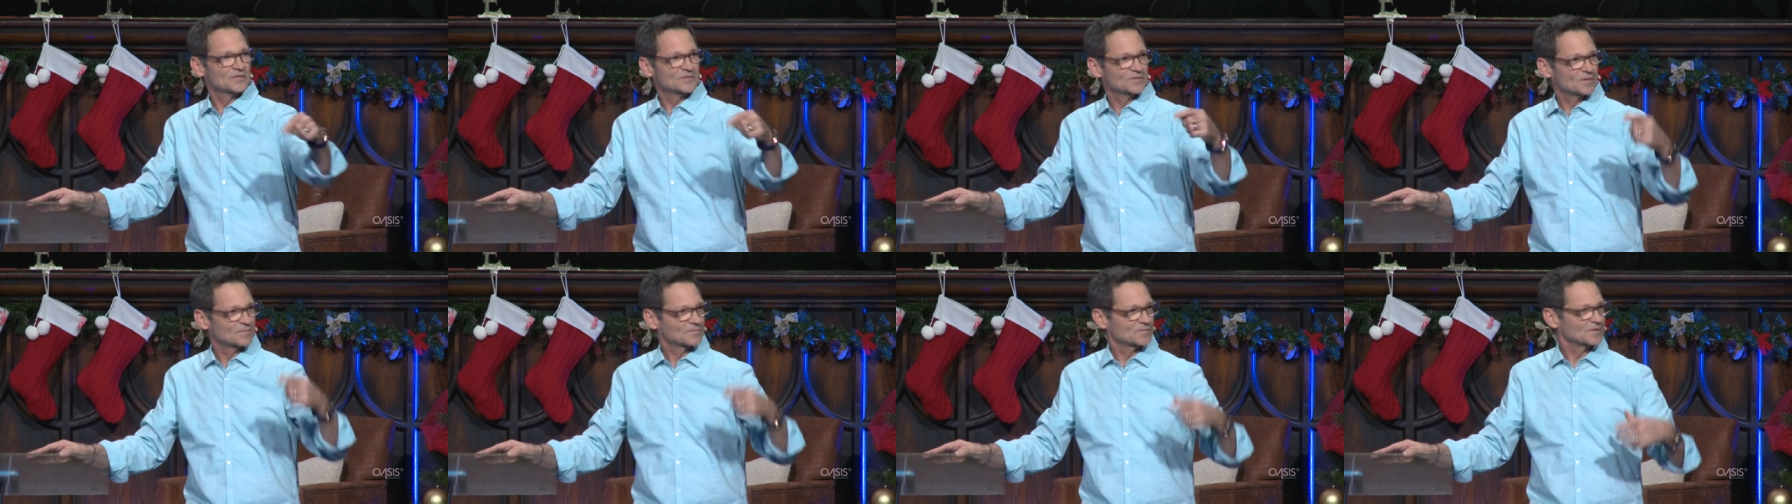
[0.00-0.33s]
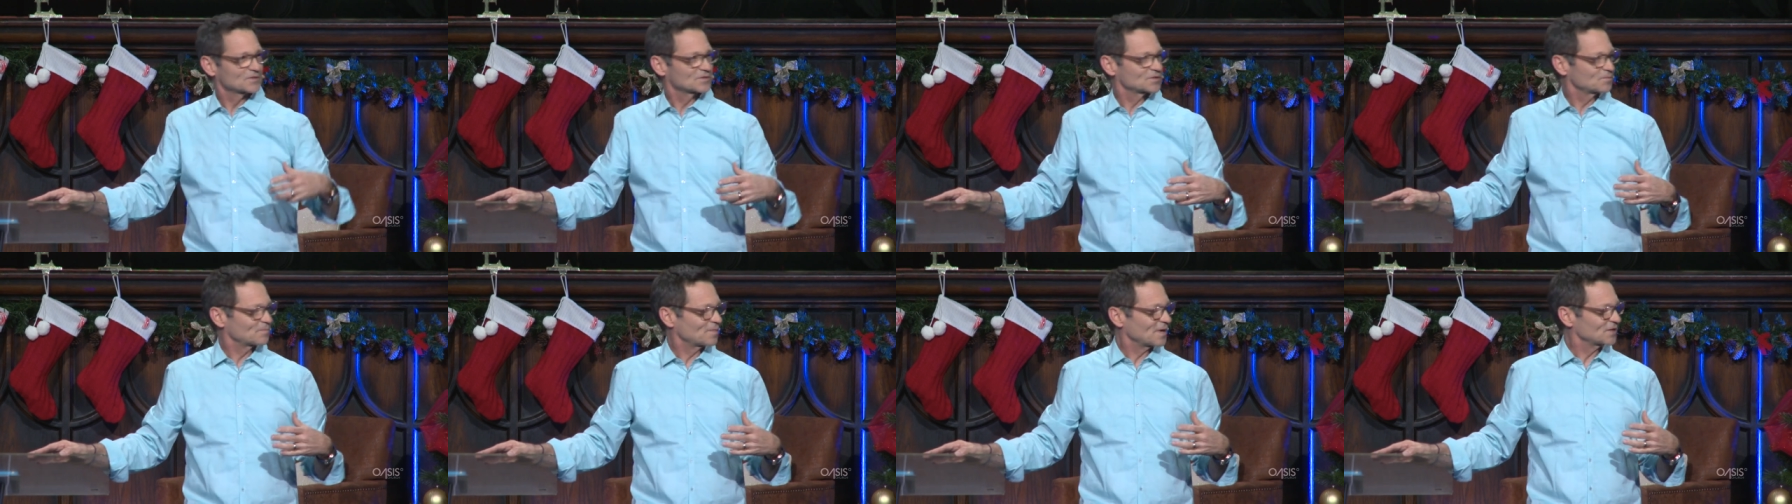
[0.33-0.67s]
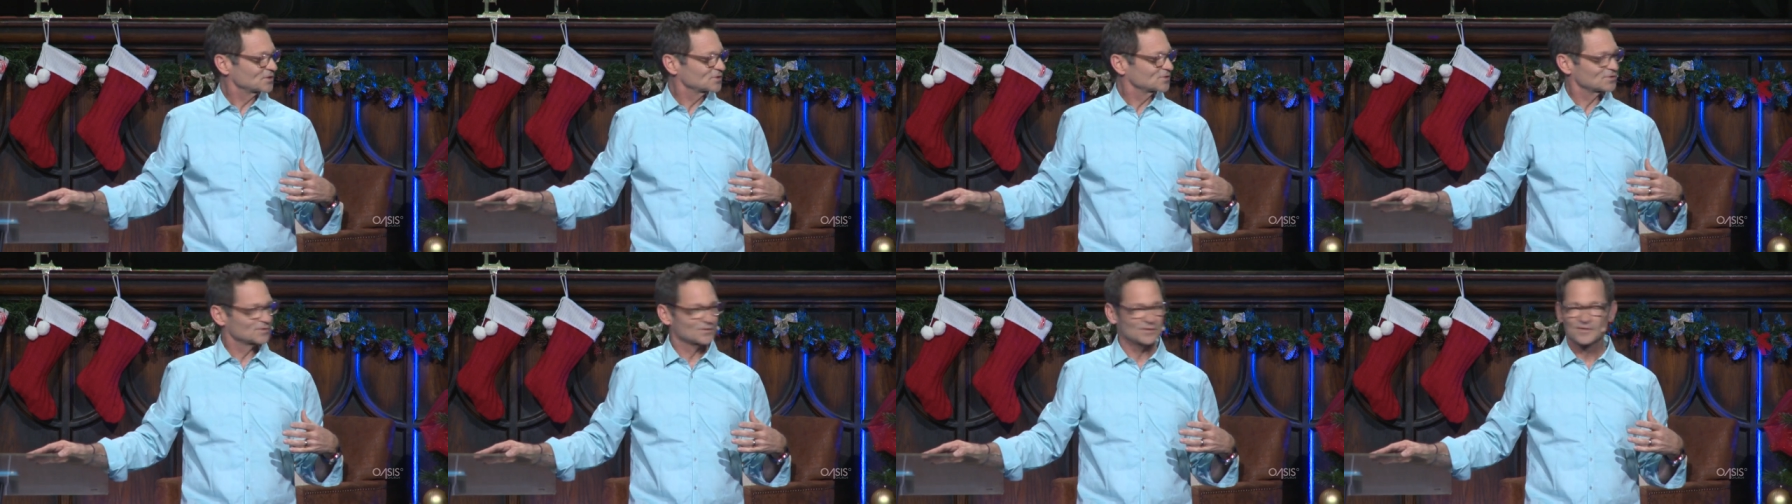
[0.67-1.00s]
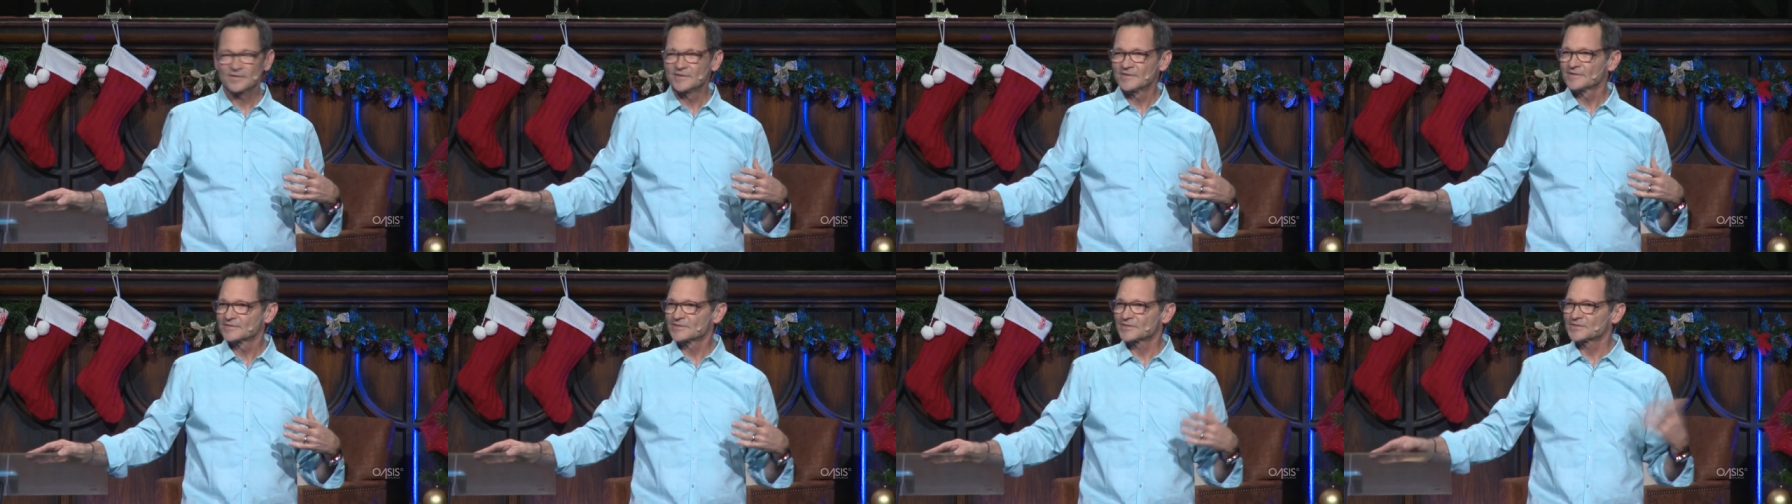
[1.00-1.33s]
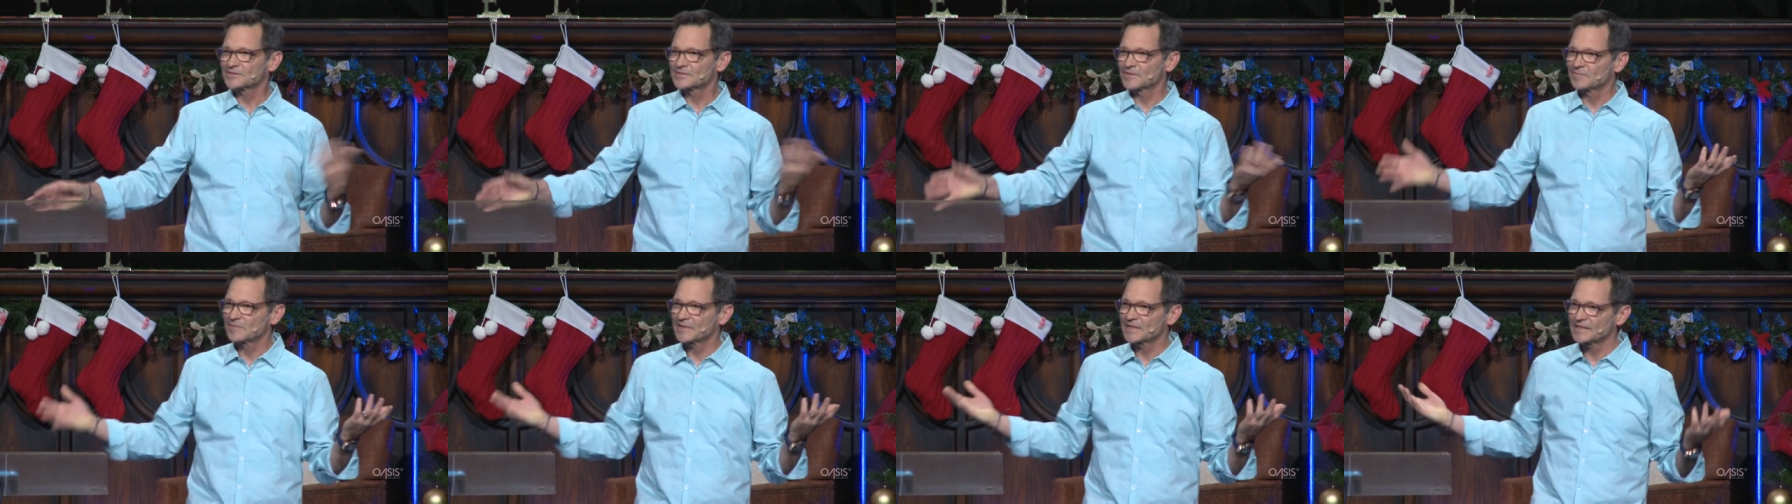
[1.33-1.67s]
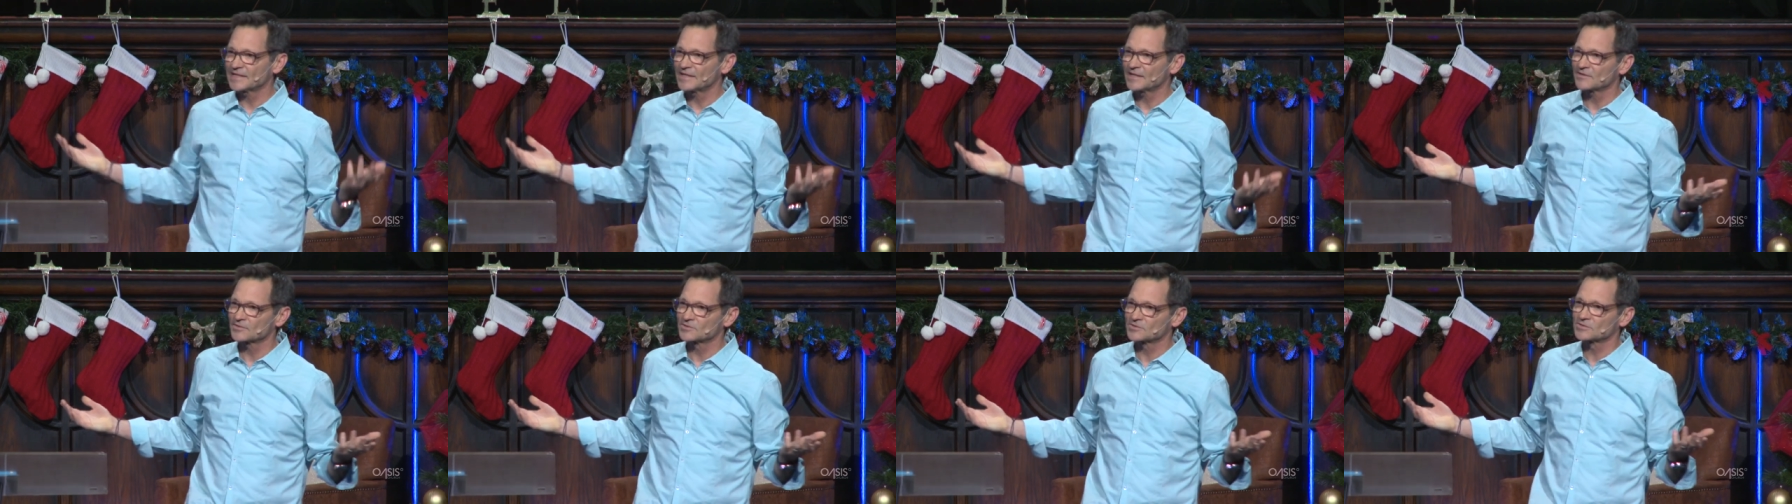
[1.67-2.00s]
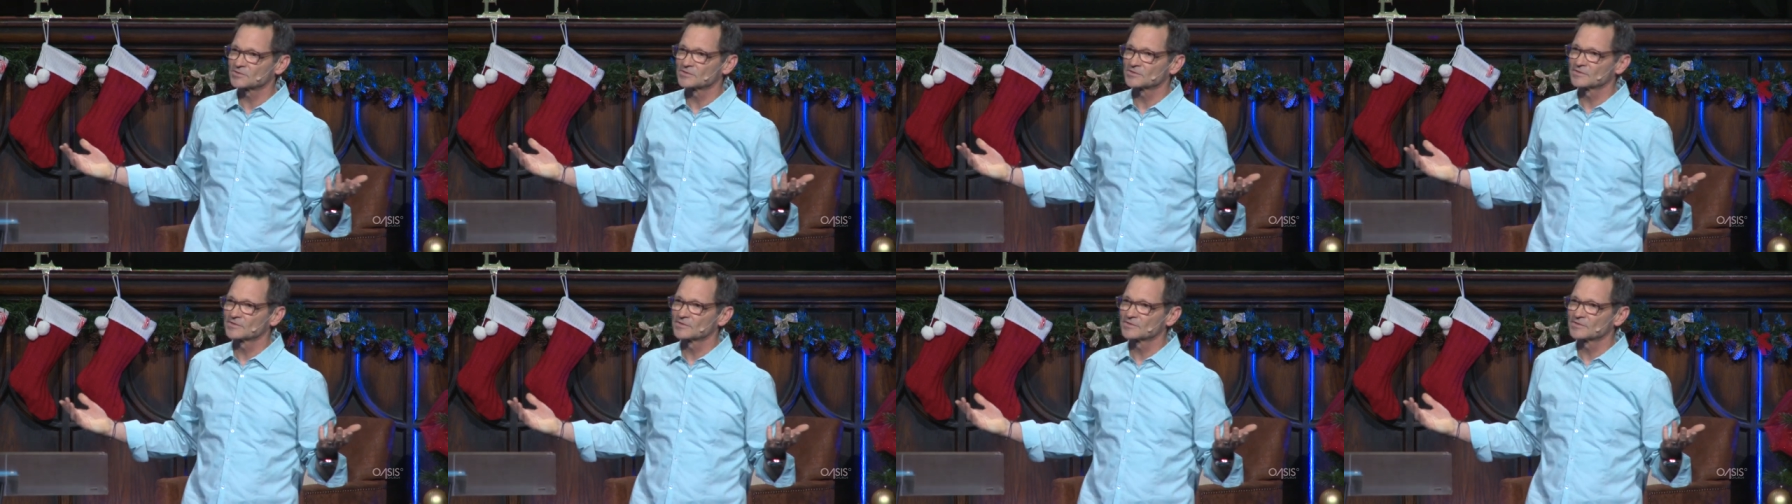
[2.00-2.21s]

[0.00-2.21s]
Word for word: something special to somebody else.